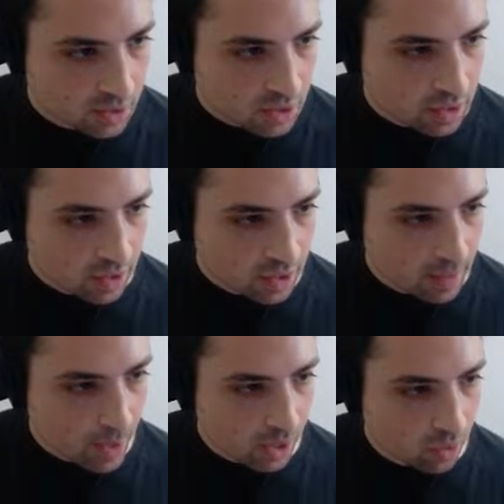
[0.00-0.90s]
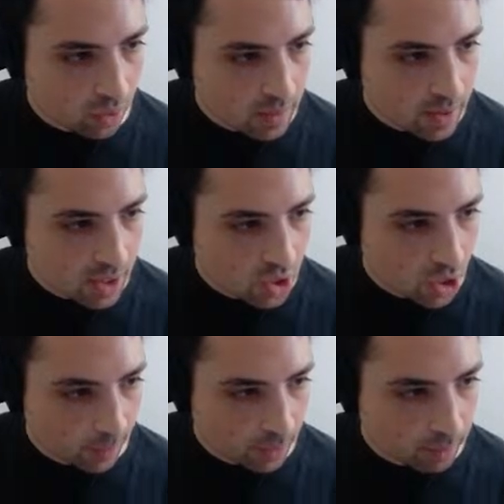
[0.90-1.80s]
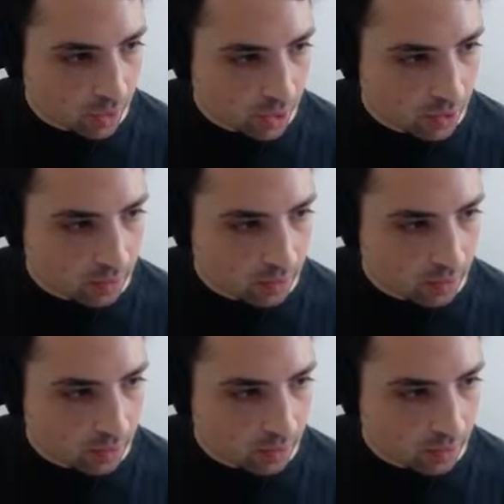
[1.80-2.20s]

think that might only be the upper part.